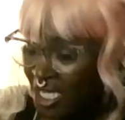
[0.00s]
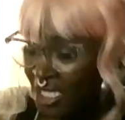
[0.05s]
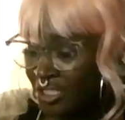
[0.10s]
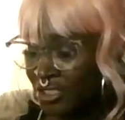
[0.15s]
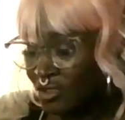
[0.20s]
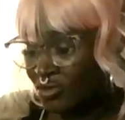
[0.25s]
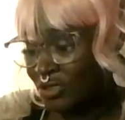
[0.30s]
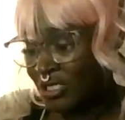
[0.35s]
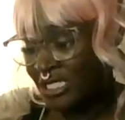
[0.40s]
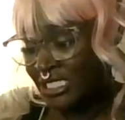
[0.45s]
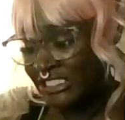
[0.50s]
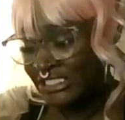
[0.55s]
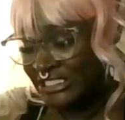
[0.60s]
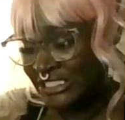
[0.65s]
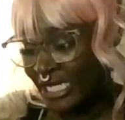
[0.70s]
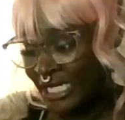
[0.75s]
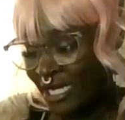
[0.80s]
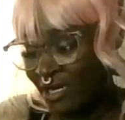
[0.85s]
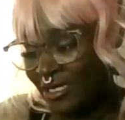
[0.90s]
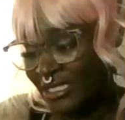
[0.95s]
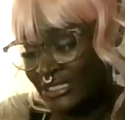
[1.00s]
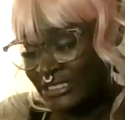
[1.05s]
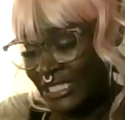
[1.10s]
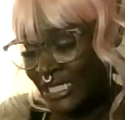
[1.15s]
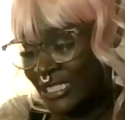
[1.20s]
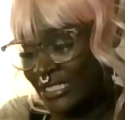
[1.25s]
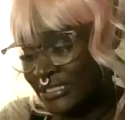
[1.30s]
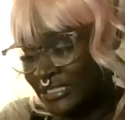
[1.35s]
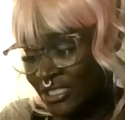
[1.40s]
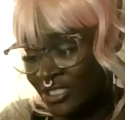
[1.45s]
You could scare his
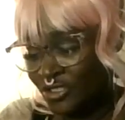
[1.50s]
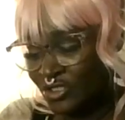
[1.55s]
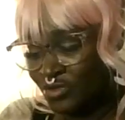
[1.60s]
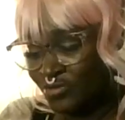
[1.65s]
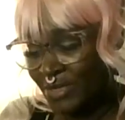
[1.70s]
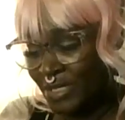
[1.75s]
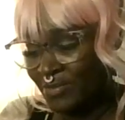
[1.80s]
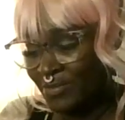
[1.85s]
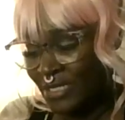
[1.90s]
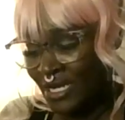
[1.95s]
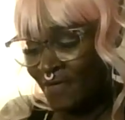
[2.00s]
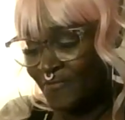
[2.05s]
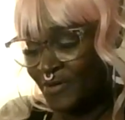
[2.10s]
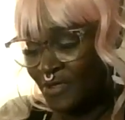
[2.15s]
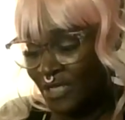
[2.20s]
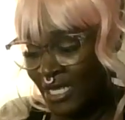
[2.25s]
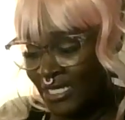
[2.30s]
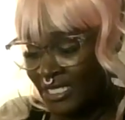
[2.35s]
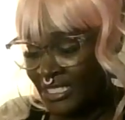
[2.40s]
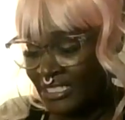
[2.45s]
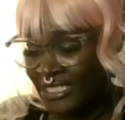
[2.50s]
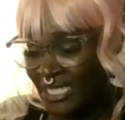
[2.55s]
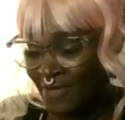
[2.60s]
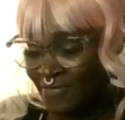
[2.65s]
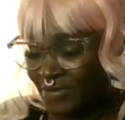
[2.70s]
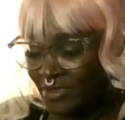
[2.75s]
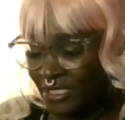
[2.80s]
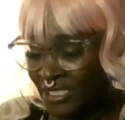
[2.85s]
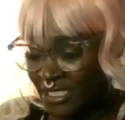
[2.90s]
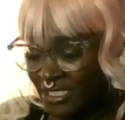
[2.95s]
ass a little bit, but I feel like he
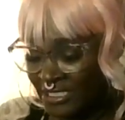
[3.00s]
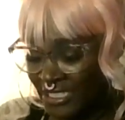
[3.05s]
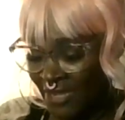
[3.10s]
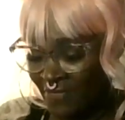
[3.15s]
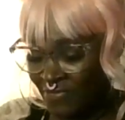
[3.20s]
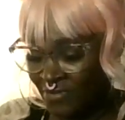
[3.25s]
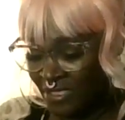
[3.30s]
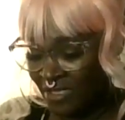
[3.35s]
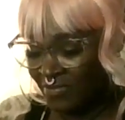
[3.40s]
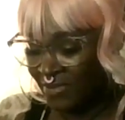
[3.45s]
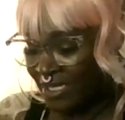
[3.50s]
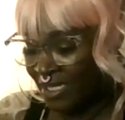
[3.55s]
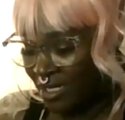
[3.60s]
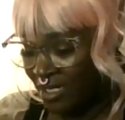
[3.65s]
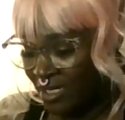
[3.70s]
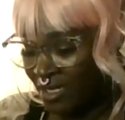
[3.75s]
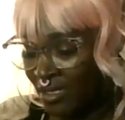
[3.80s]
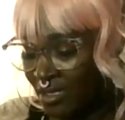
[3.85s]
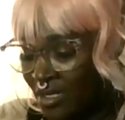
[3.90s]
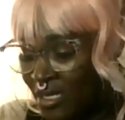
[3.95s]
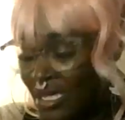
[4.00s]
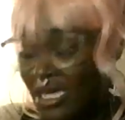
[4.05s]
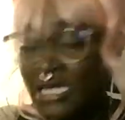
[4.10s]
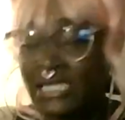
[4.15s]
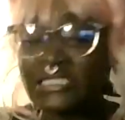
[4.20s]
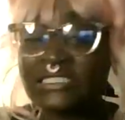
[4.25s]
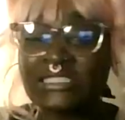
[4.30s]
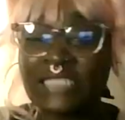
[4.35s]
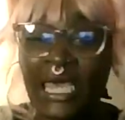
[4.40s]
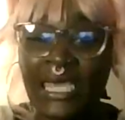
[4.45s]
definitely could definitely be
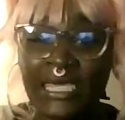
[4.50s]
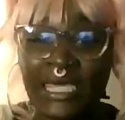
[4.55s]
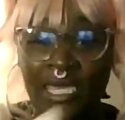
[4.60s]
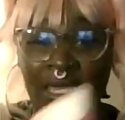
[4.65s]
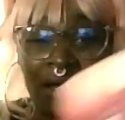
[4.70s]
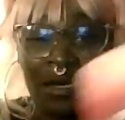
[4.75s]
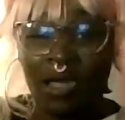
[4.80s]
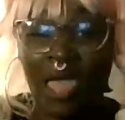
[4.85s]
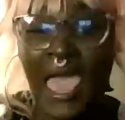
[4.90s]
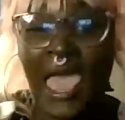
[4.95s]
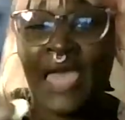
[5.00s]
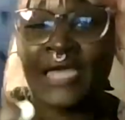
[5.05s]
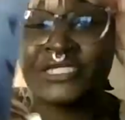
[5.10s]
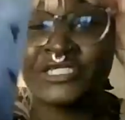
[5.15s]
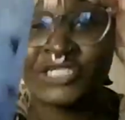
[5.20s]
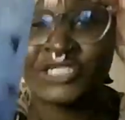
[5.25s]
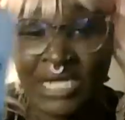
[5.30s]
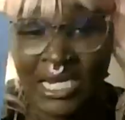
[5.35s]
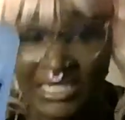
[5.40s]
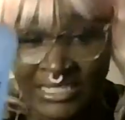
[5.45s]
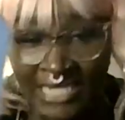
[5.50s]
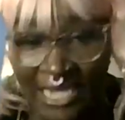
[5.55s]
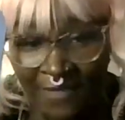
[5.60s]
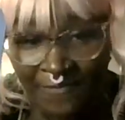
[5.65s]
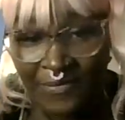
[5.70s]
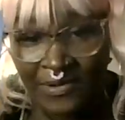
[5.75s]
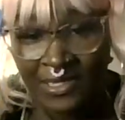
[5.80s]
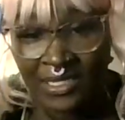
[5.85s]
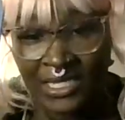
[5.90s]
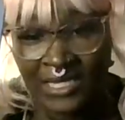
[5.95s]
taking action. I
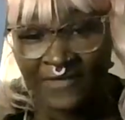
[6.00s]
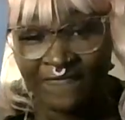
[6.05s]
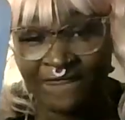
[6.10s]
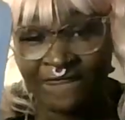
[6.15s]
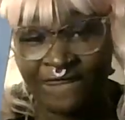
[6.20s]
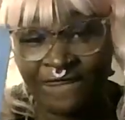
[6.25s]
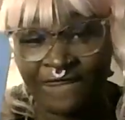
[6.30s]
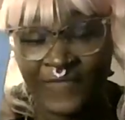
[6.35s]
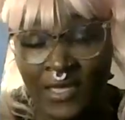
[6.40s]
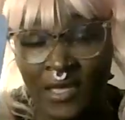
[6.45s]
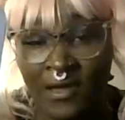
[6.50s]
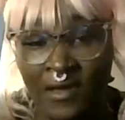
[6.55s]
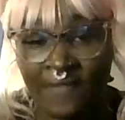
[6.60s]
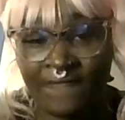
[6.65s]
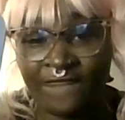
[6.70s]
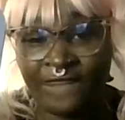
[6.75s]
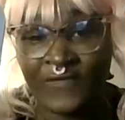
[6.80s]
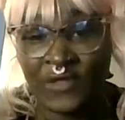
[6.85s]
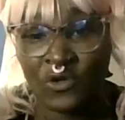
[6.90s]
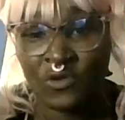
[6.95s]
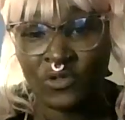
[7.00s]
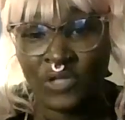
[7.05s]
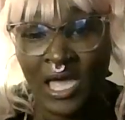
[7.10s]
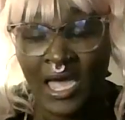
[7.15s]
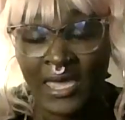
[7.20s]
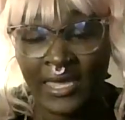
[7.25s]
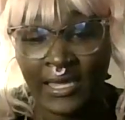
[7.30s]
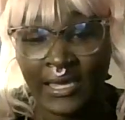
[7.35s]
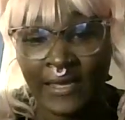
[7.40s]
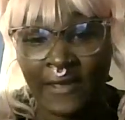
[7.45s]
definitely feel
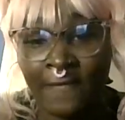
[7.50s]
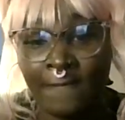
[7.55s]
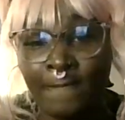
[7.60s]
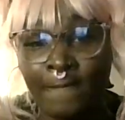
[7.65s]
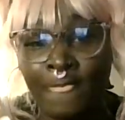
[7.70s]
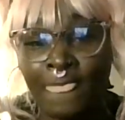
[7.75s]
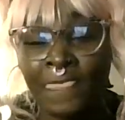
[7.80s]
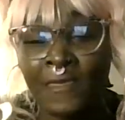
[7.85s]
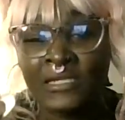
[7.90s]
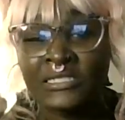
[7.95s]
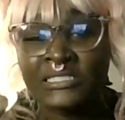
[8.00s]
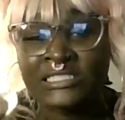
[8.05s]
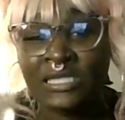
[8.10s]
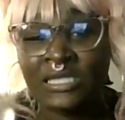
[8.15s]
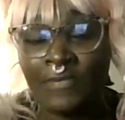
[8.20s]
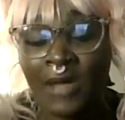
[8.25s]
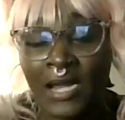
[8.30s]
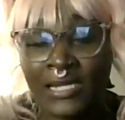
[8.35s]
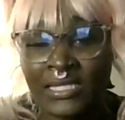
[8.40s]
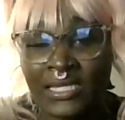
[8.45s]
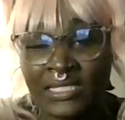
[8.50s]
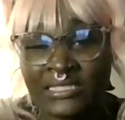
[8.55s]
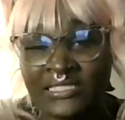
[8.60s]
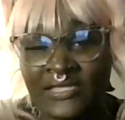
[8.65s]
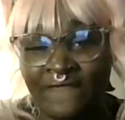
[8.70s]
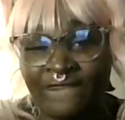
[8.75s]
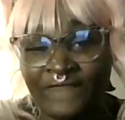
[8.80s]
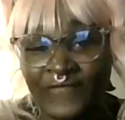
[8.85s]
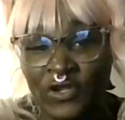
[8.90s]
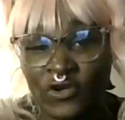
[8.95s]
like somebody is
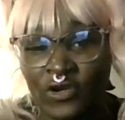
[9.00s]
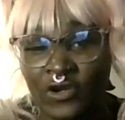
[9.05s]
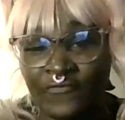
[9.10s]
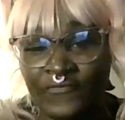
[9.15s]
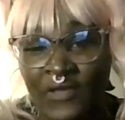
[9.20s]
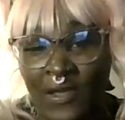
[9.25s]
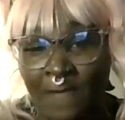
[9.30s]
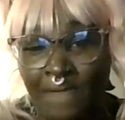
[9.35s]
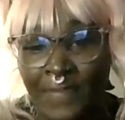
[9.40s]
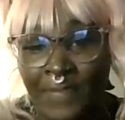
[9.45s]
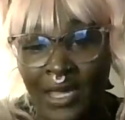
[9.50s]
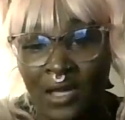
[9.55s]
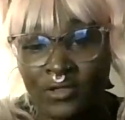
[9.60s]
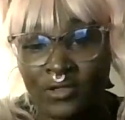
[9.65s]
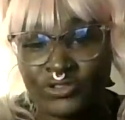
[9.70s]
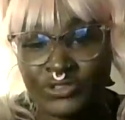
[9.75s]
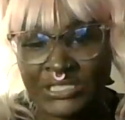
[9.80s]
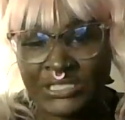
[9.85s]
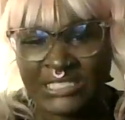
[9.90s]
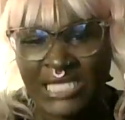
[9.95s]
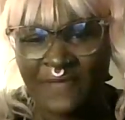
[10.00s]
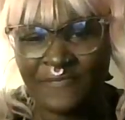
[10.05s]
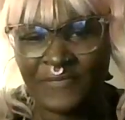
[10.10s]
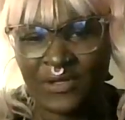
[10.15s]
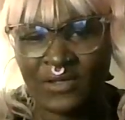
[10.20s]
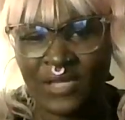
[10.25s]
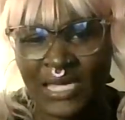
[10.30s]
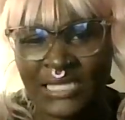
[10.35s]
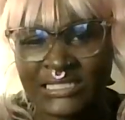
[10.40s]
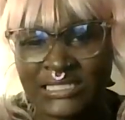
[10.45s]
in fear of your boundaries. I feel
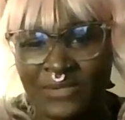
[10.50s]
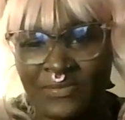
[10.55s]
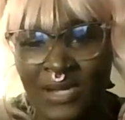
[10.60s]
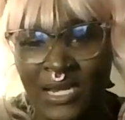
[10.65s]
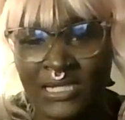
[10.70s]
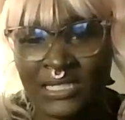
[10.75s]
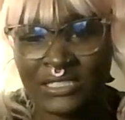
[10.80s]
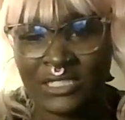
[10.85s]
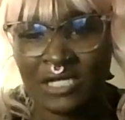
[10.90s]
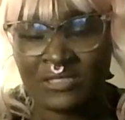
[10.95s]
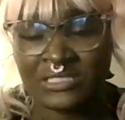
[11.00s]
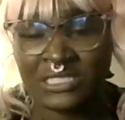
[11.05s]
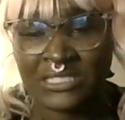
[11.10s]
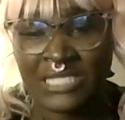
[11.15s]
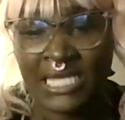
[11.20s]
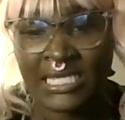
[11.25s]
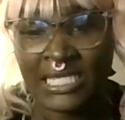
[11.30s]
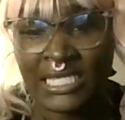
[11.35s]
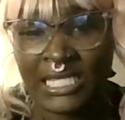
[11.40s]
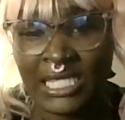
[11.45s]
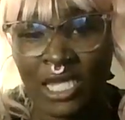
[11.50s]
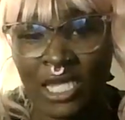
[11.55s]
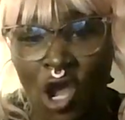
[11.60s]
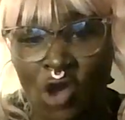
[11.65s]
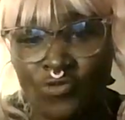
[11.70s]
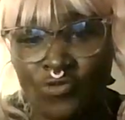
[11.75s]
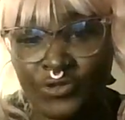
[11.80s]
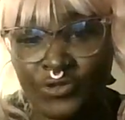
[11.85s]
like somebody thought that they can get over